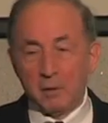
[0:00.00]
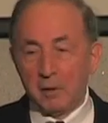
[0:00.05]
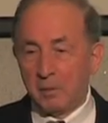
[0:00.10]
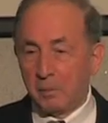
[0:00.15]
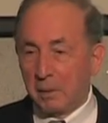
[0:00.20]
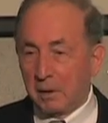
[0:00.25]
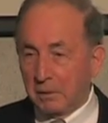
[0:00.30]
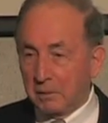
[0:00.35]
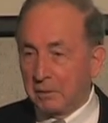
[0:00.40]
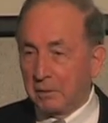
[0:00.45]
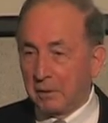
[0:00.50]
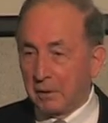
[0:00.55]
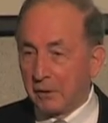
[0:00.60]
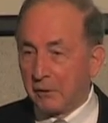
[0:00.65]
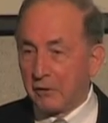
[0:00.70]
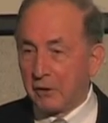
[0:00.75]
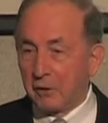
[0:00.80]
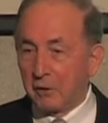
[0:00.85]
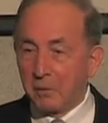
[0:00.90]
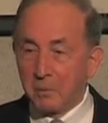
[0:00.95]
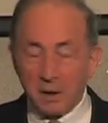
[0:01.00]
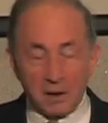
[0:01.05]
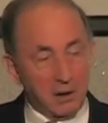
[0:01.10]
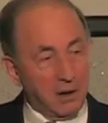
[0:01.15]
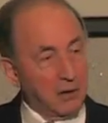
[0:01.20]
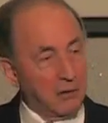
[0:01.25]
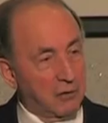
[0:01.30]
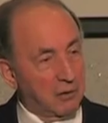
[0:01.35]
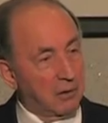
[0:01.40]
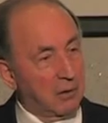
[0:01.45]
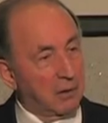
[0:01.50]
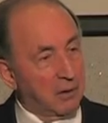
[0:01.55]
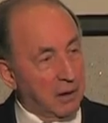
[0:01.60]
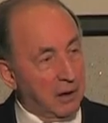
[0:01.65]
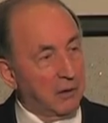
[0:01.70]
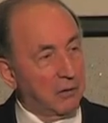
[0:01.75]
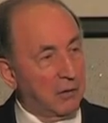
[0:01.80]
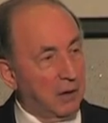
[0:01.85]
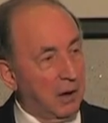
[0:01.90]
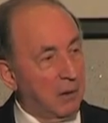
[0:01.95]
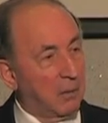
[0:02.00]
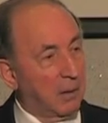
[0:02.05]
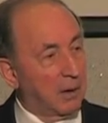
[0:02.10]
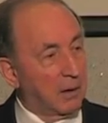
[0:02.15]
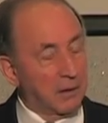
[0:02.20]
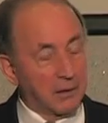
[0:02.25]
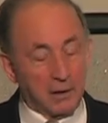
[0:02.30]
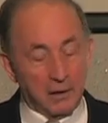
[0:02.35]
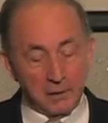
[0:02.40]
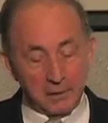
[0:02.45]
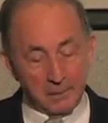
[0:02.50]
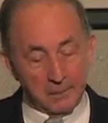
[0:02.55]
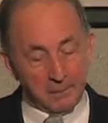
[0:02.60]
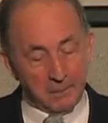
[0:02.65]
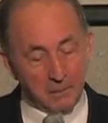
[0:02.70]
with blowtorches making sure they stay welded.